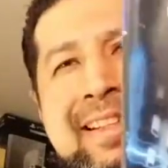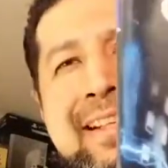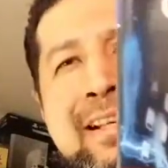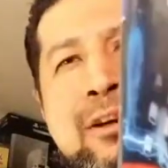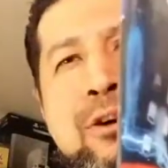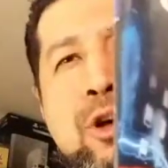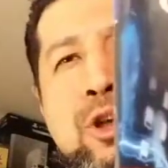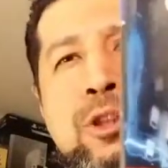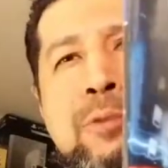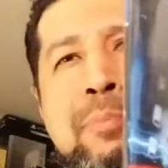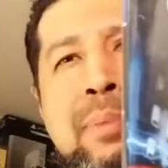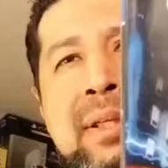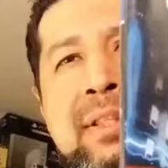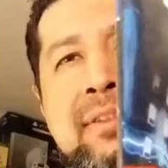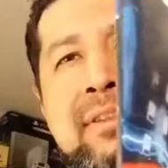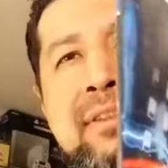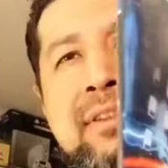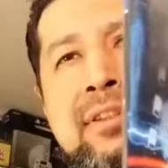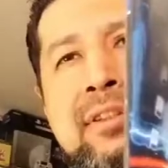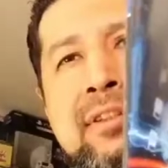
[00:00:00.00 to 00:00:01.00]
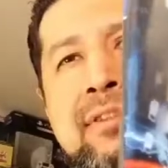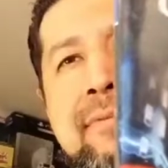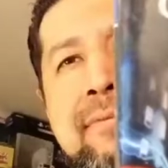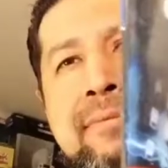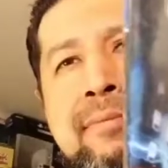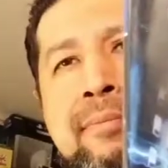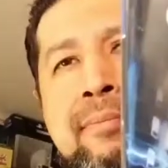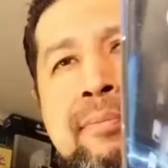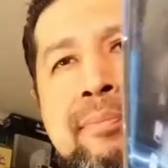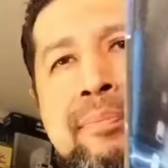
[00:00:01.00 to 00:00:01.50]
Ghostbusters
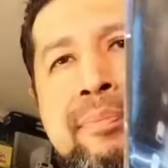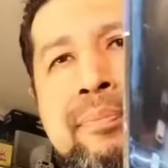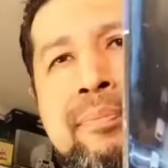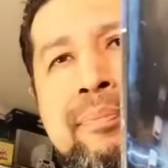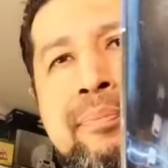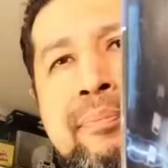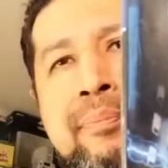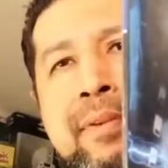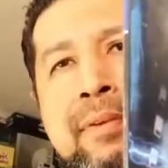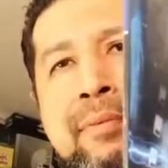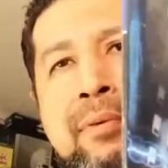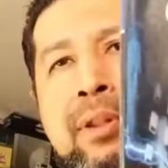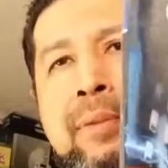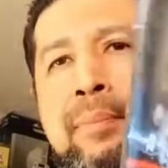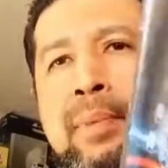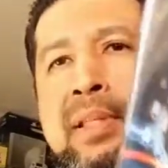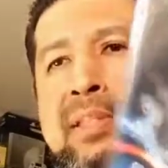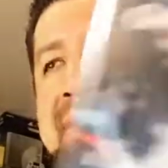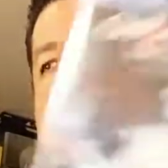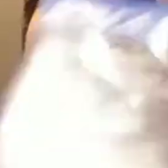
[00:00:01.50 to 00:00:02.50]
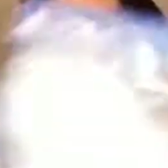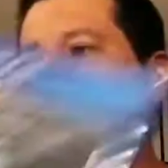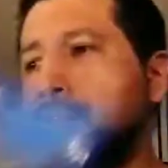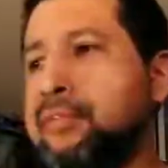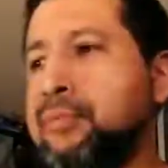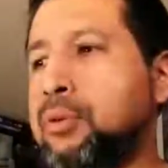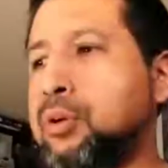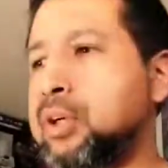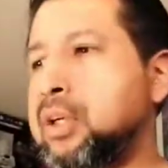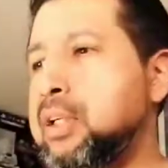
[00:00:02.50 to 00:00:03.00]
for the PlayStation
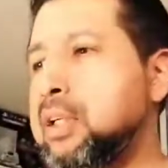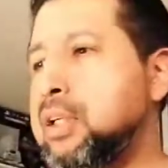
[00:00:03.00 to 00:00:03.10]
4.